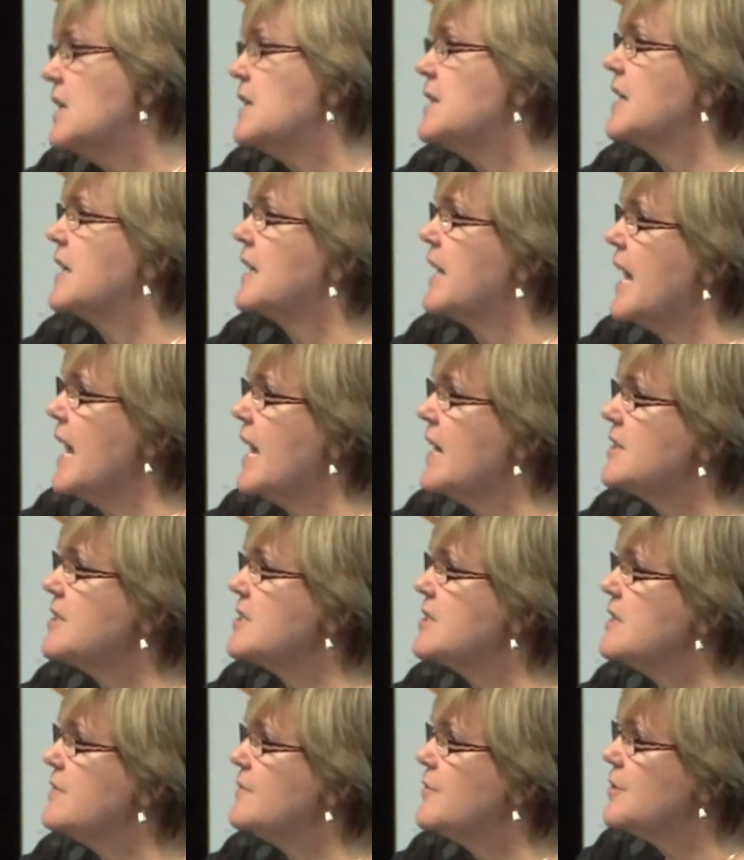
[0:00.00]
that
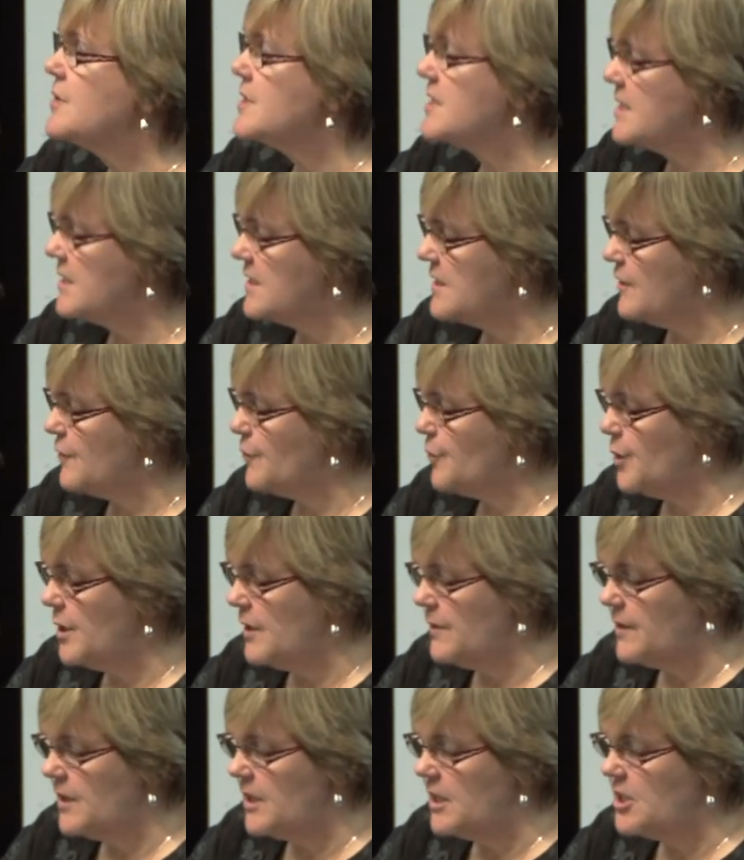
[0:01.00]
counter the voices of
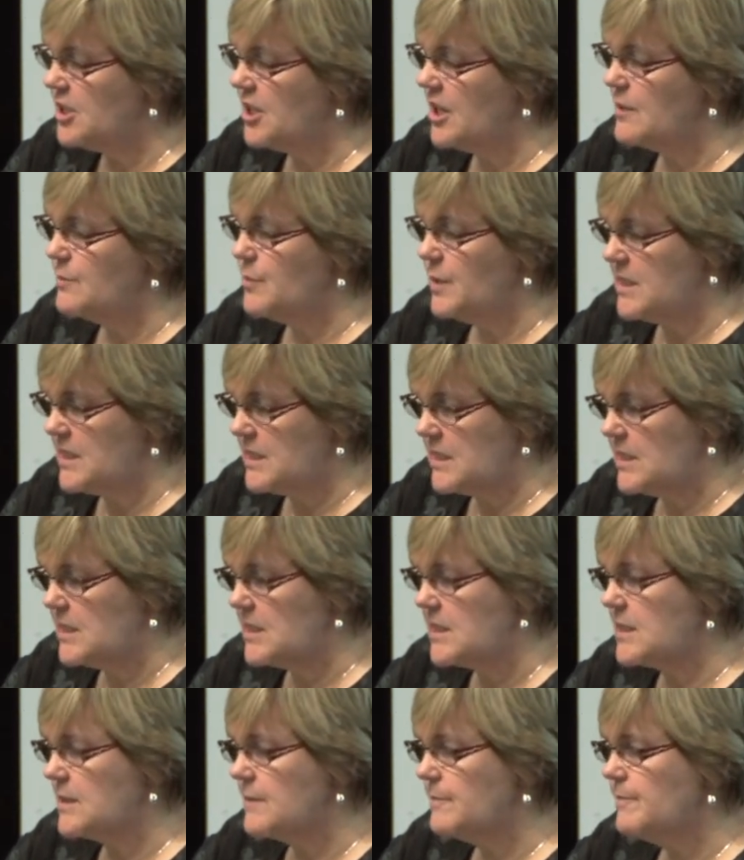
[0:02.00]
privilege and
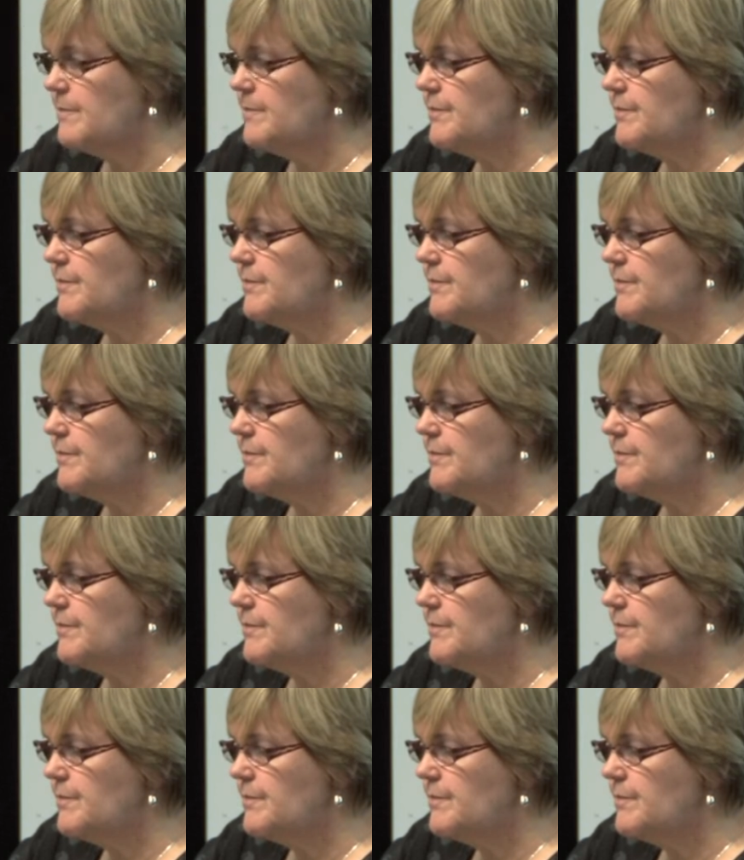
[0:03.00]
business.